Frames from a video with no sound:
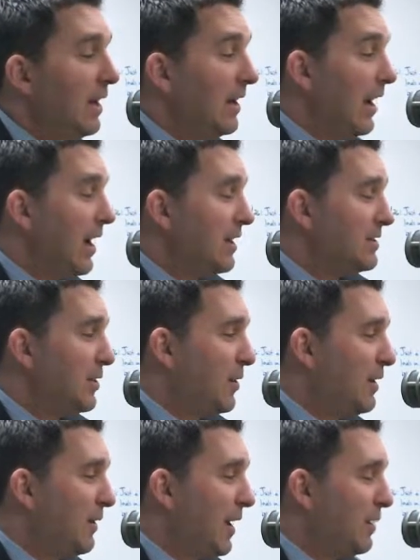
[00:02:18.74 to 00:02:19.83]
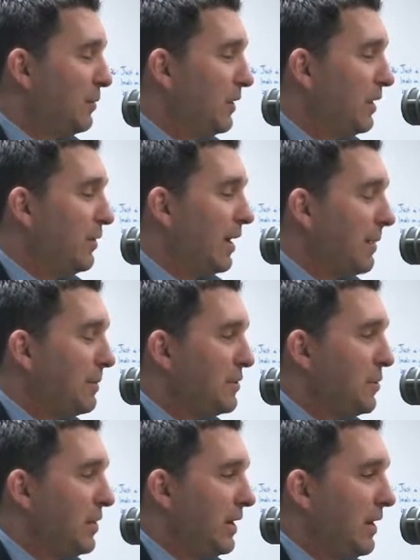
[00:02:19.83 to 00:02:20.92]
Yeah, so I've got a really great
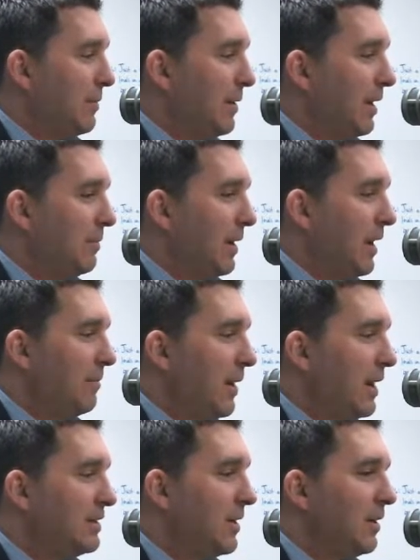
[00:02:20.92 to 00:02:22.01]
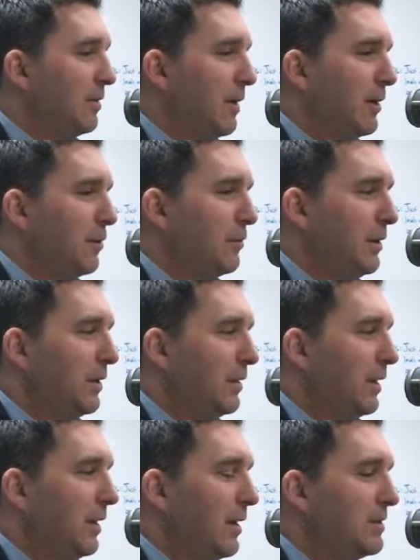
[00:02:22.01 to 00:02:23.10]
opportunity coming up. Um, I started my career
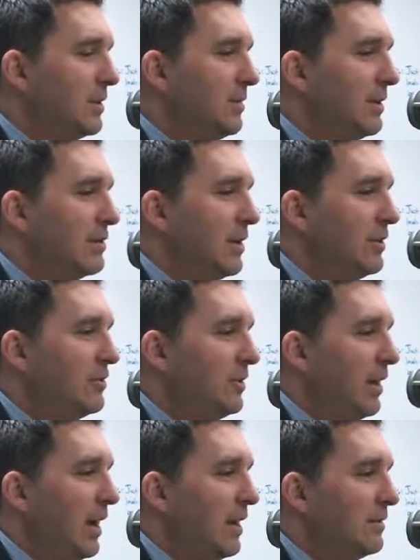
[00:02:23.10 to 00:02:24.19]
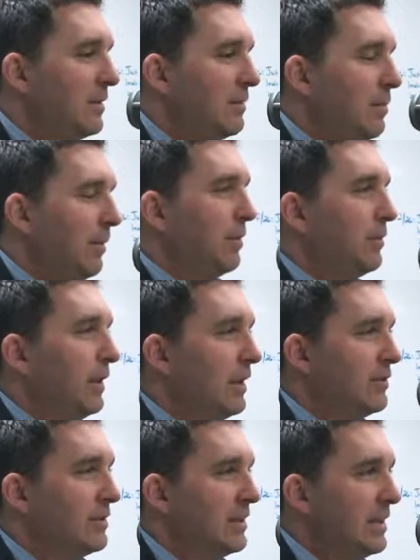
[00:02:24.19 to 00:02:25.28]
in arts administration as the public
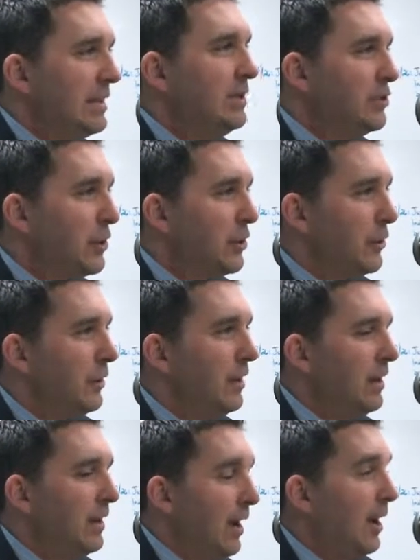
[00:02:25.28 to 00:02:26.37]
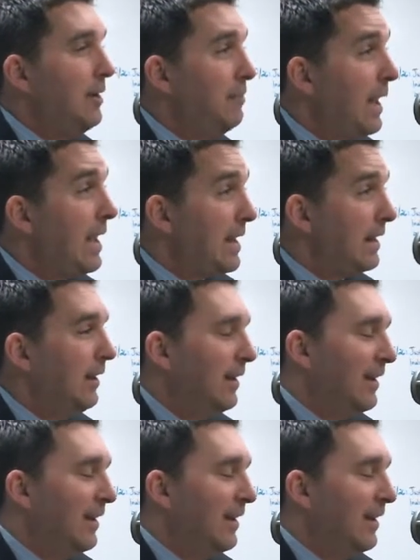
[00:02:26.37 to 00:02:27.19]
relations intern, unpaid,